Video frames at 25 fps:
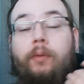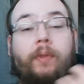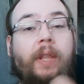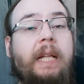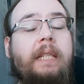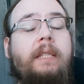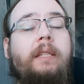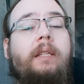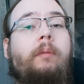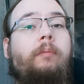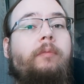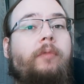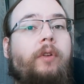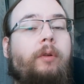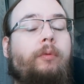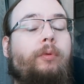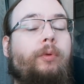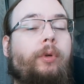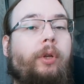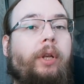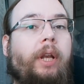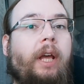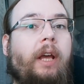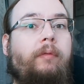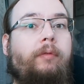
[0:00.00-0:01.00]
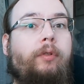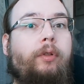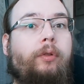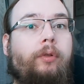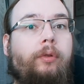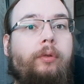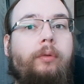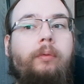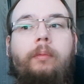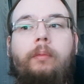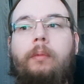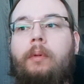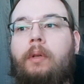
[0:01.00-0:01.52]
So that's something we're going to have to
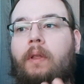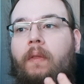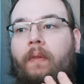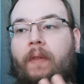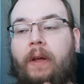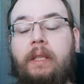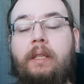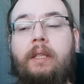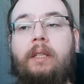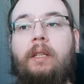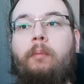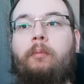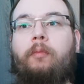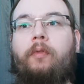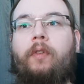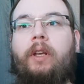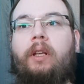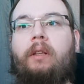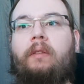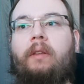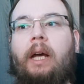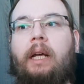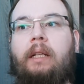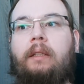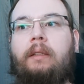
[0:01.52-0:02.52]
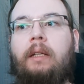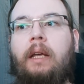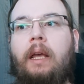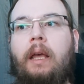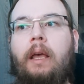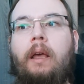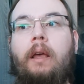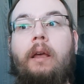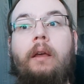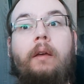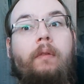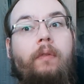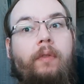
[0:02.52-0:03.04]
do. That's something that
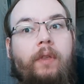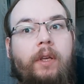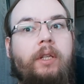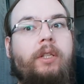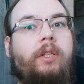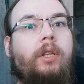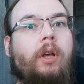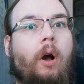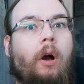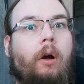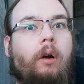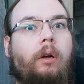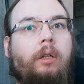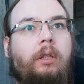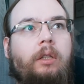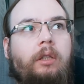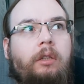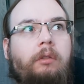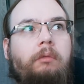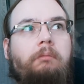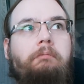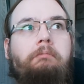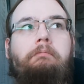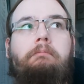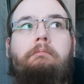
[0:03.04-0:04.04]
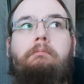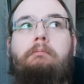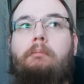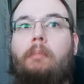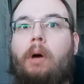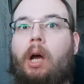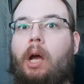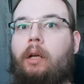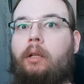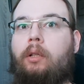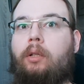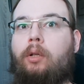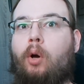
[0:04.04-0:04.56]
this arc
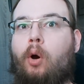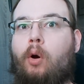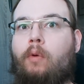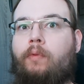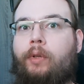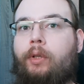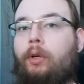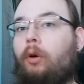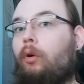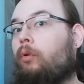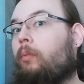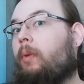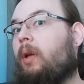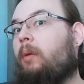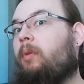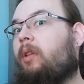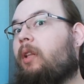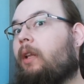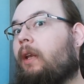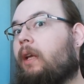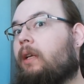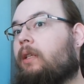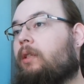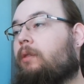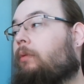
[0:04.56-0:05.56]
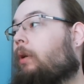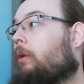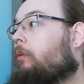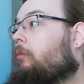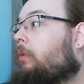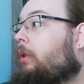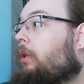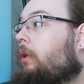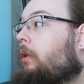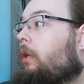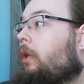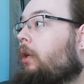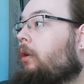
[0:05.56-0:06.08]
might cover, or maybe the next
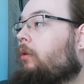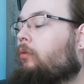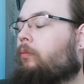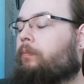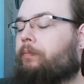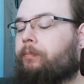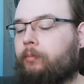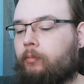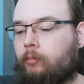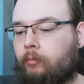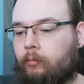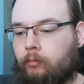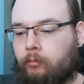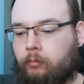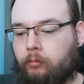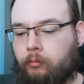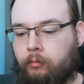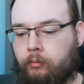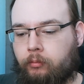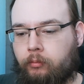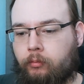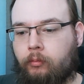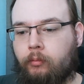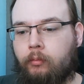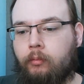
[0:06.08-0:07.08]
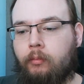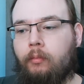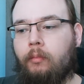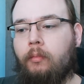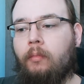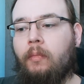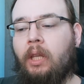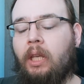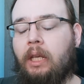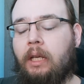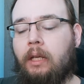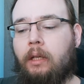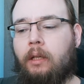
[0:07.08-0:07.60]
one, we don't know.
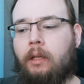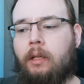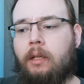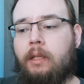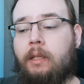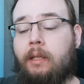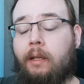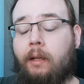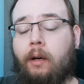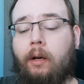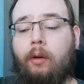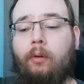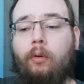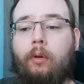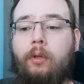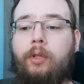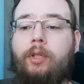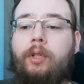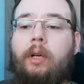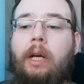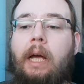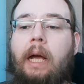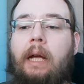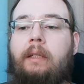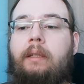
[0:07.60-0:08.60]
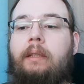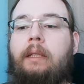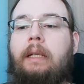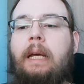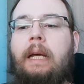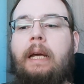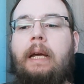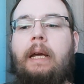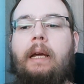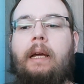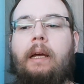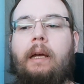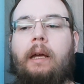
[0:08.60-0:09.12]
Uh, Sanraku also got
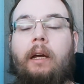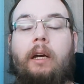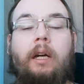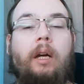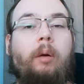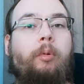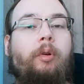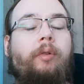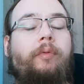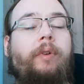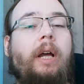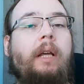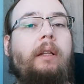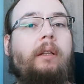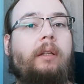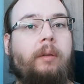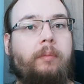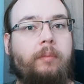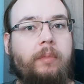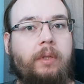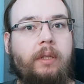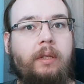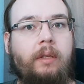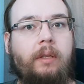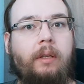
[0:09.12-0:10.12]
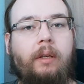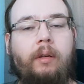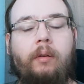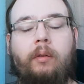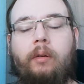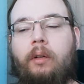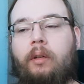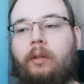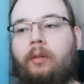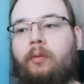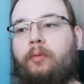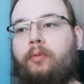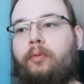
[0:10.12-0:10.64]
a couple of items
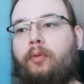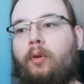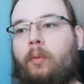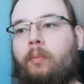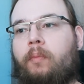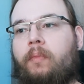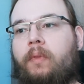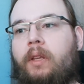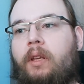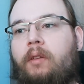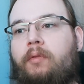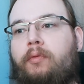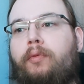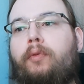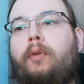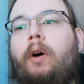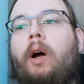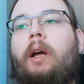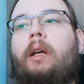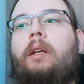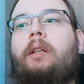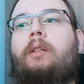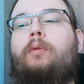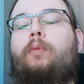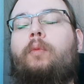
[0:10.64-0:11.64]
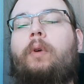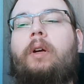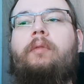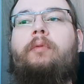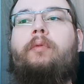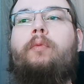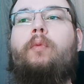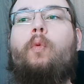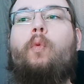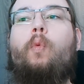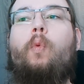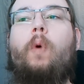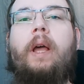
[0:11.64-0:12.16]
uh, from the fight
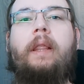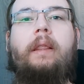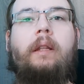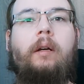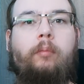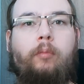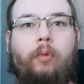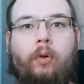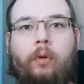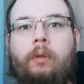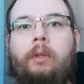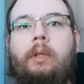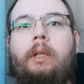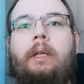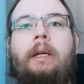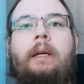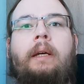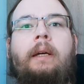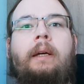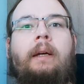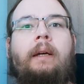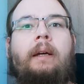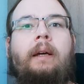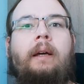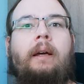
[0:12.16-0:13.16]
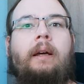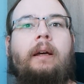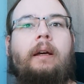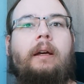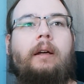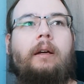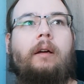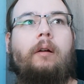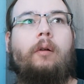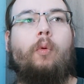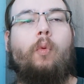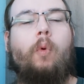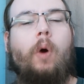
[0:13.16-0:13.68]
with Weathermon.
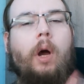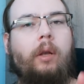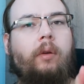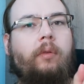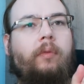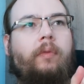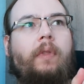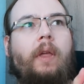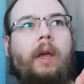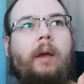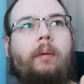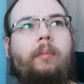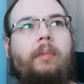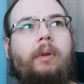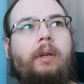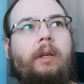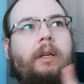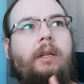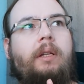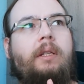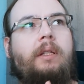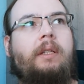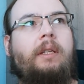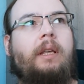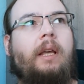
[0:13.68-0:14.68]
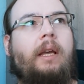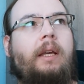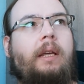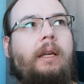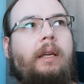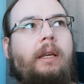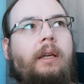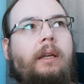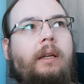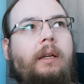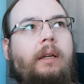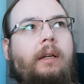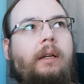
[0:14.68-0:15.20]
Uh, one of them is
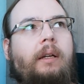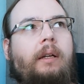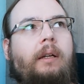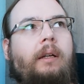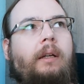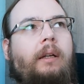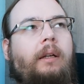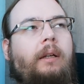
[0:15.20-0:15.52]
a...